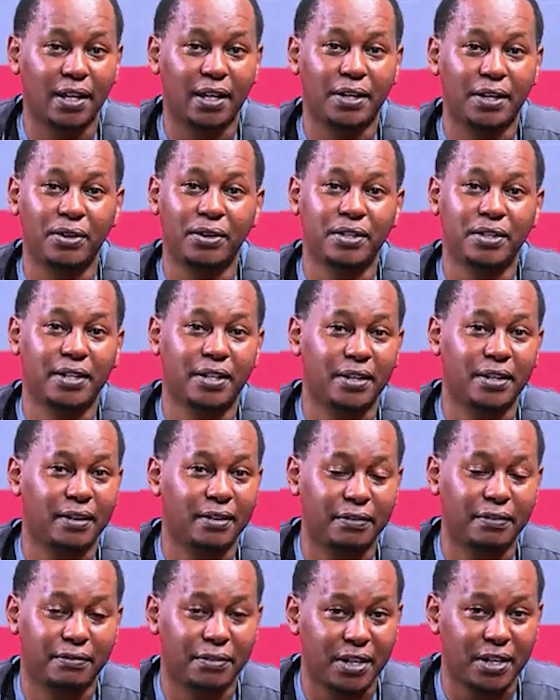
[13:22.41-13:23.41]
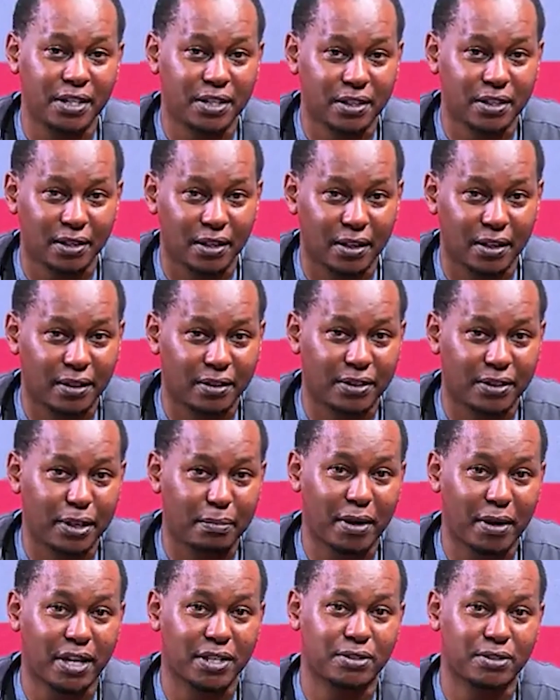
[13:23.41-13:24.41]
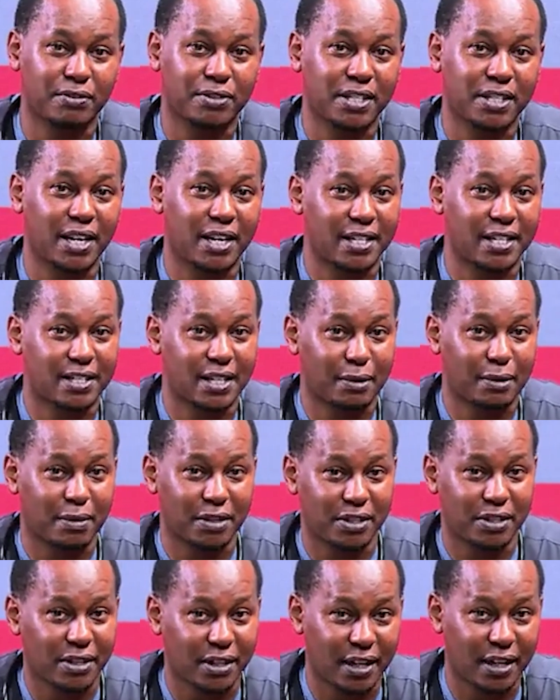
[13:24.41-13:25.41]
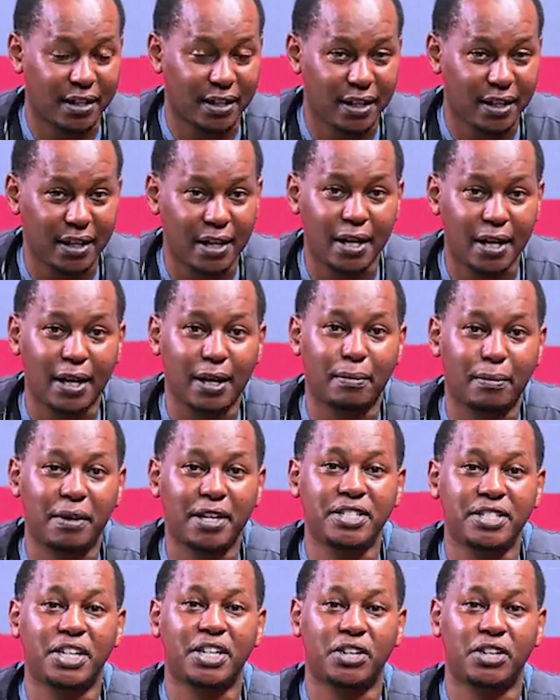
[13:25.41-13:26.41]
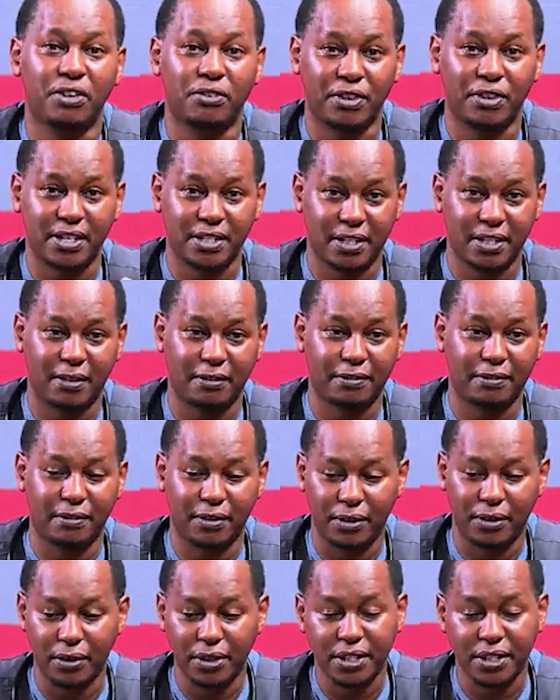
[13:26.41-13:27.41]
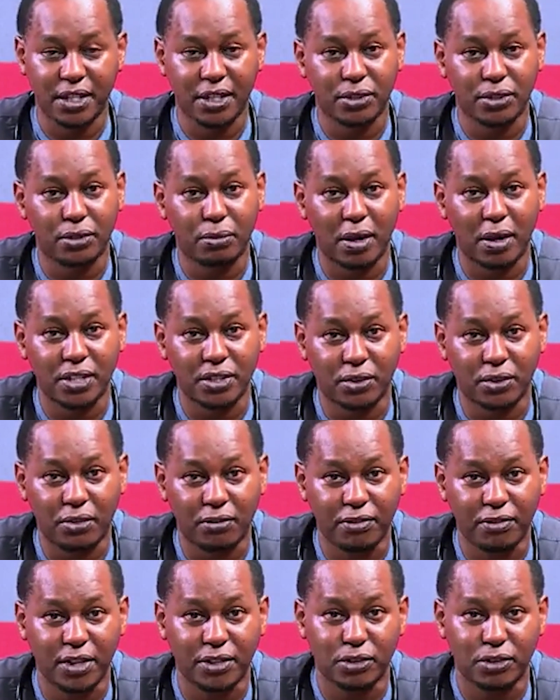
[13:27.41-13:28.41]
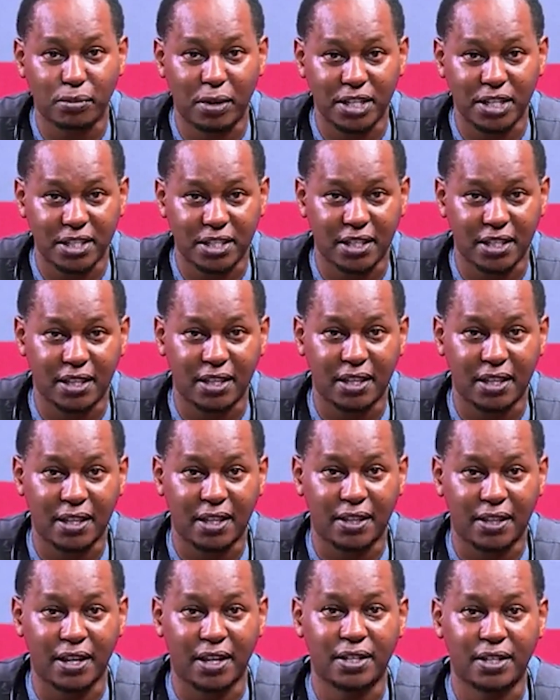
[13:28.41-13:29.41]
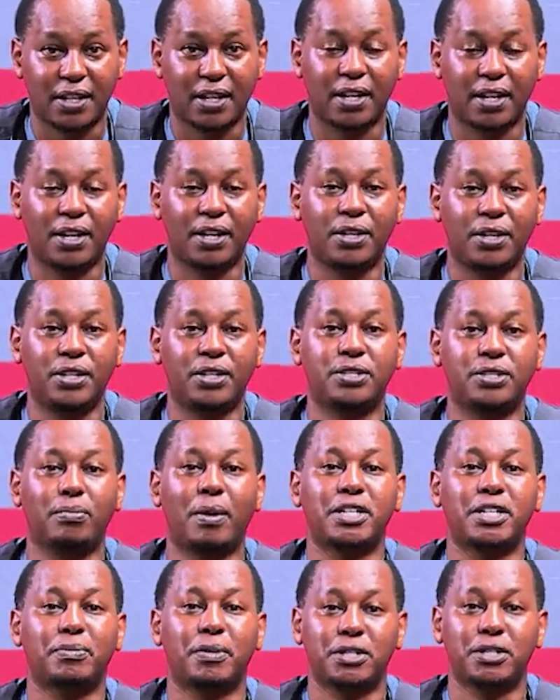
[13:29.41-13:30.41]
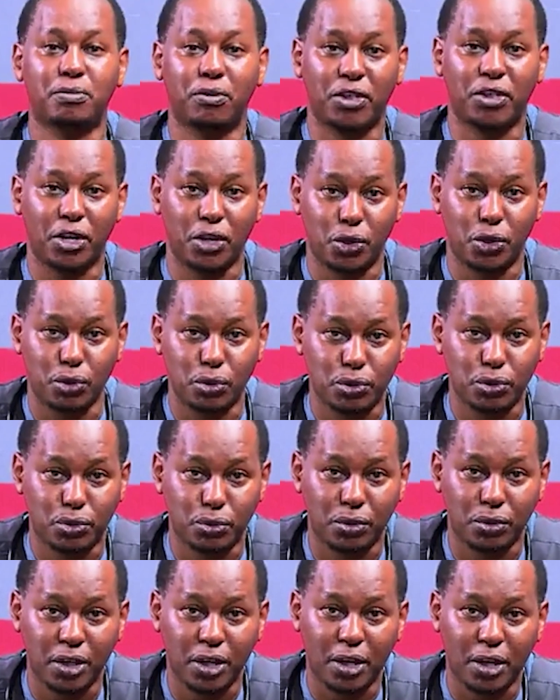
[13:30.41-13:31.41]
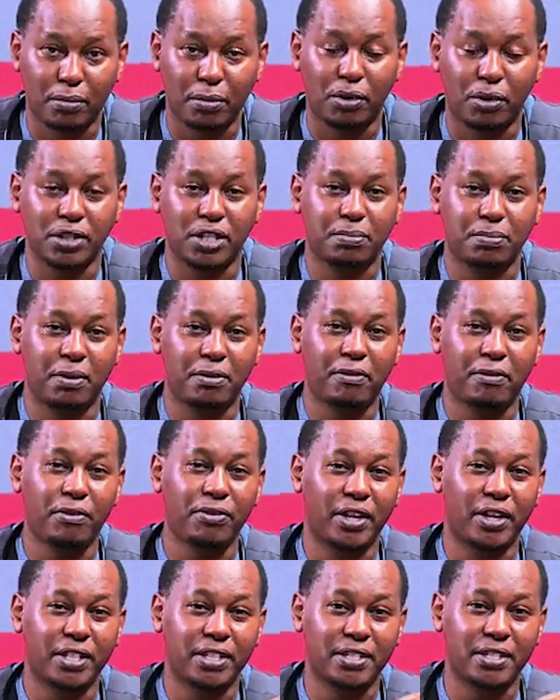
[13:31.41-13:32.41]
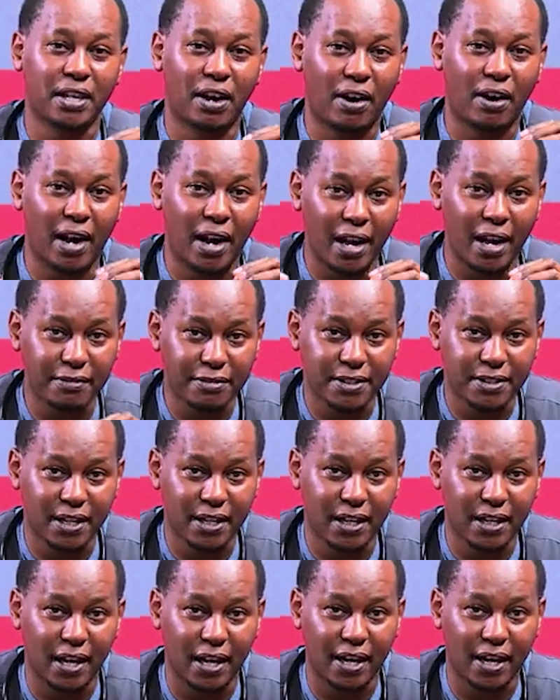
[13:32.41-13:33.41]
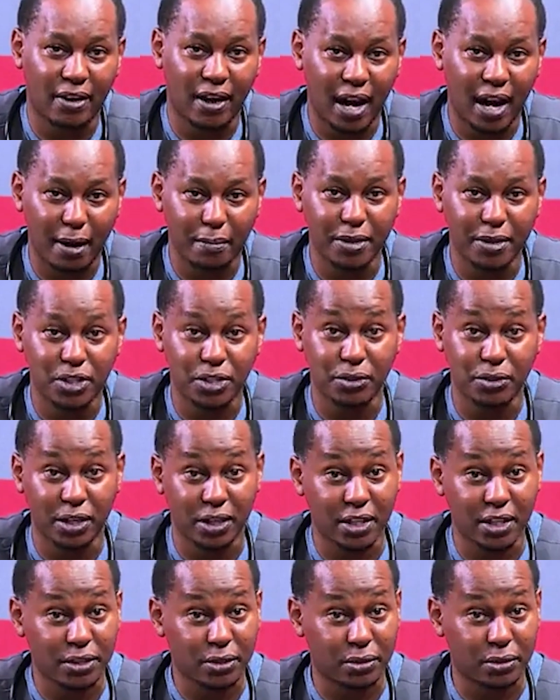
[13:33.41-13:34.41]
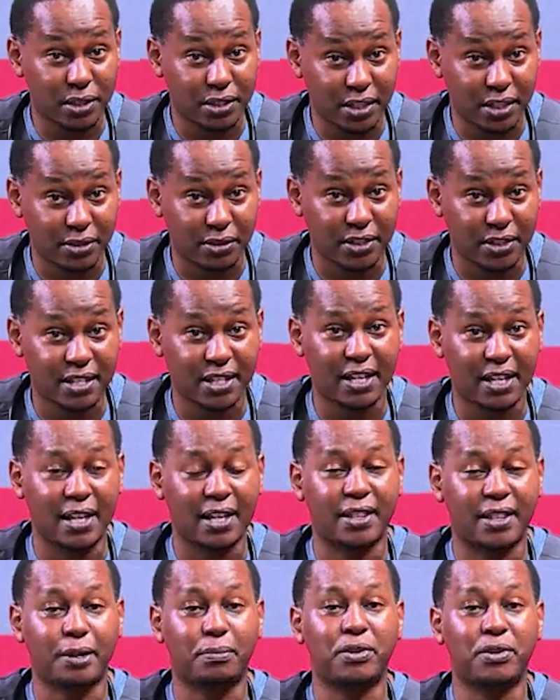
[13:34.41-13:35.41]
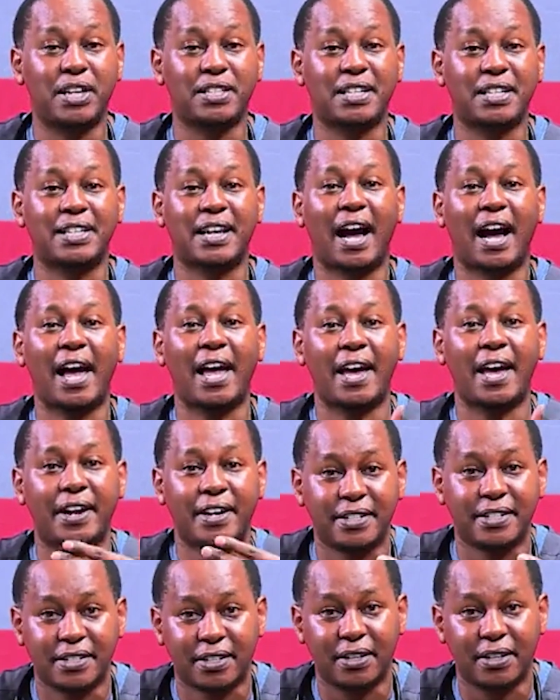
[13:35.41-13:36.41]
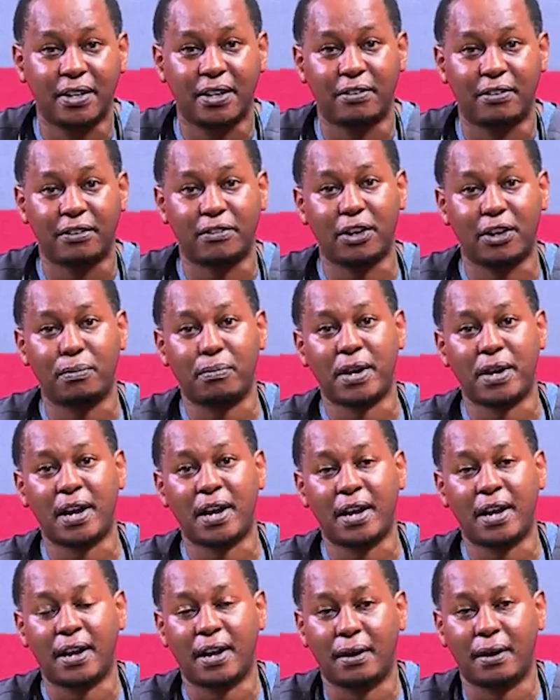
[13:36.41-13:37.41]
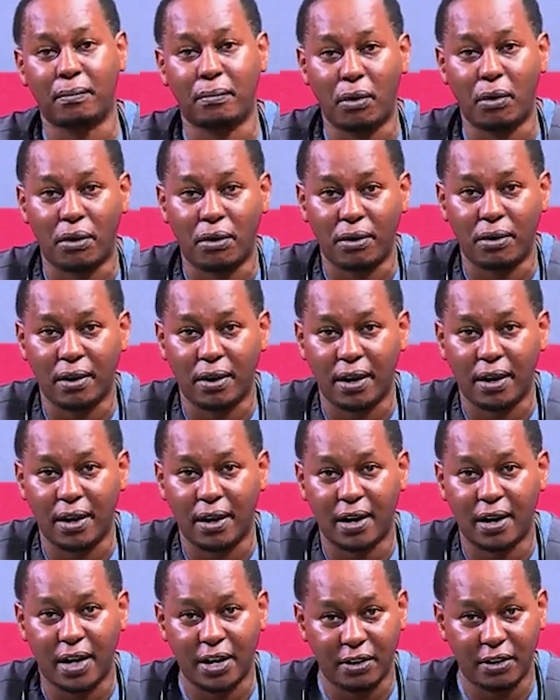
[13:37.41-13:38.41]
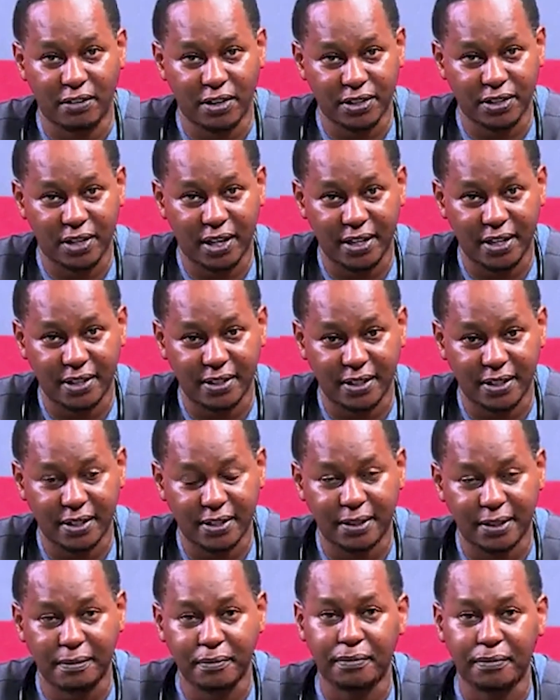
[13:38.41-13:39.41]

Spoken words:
Don't finish 3 packets of cigarettes that particular day. Please take care of yourself. Don't take so much coffee and so much tea that it's much more than you used to. Because it's been found that it's our lifestyle and our habits during these cold seasons that put us at higher risk of developing more cardiovascular disease.